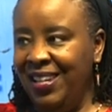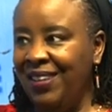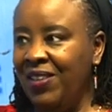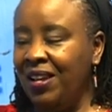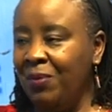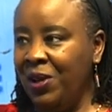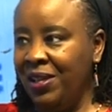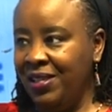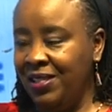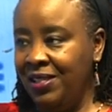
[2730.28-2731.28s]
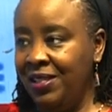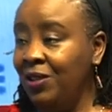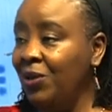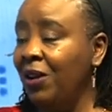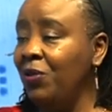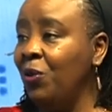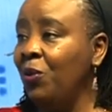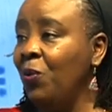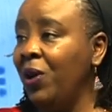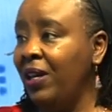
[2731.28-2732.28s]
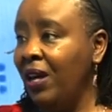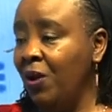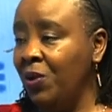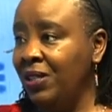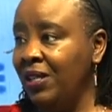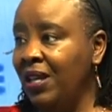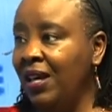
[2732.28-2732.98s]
even animal health assistant. You have your own working hours.